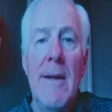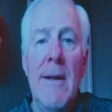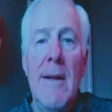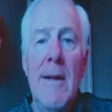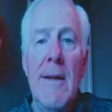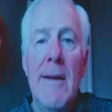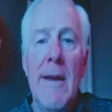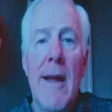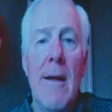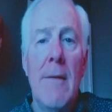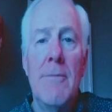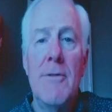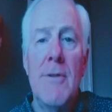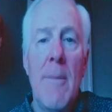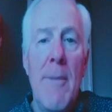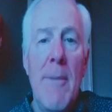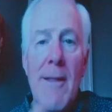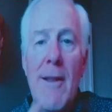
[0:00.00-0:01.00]
Now,
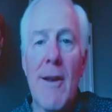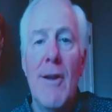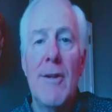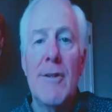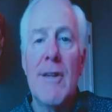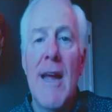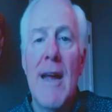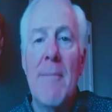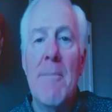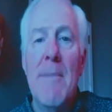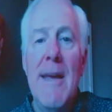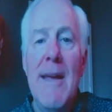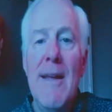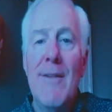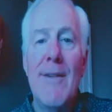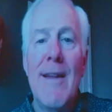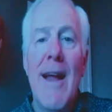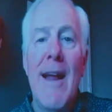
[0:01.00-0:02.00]
somebody that looks like me
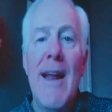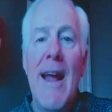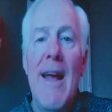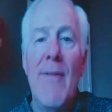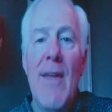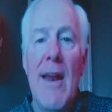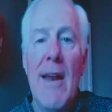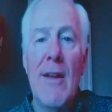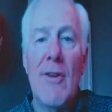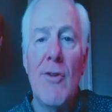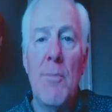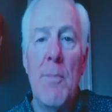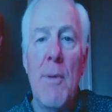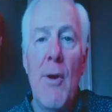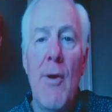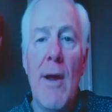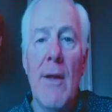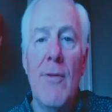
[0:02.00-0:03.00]
has not had that
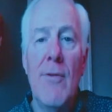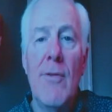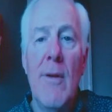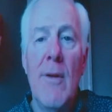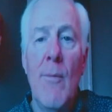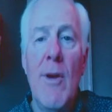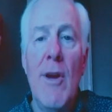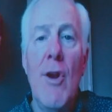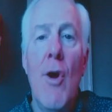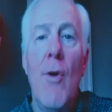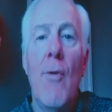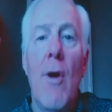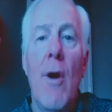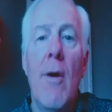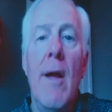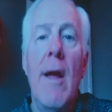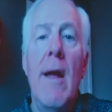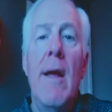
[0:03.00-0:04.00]
experience. And we know
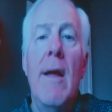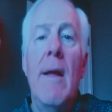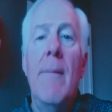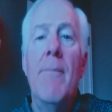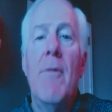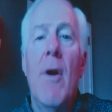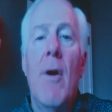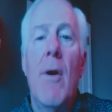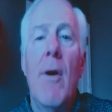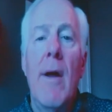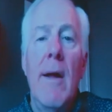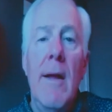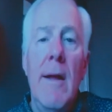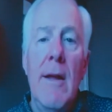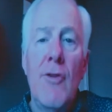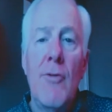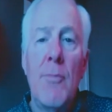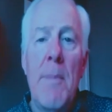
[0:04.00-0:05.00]
our
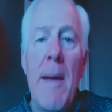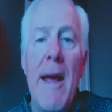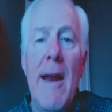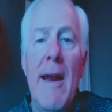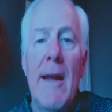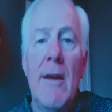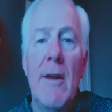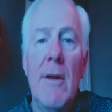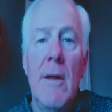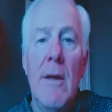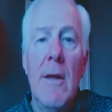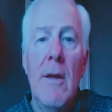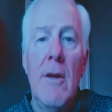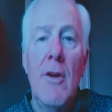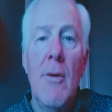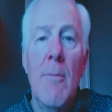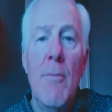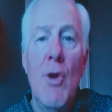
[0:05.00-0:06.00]
Hispanic
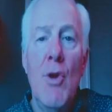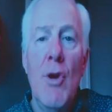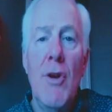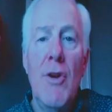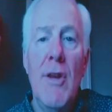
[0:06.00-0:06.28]
community,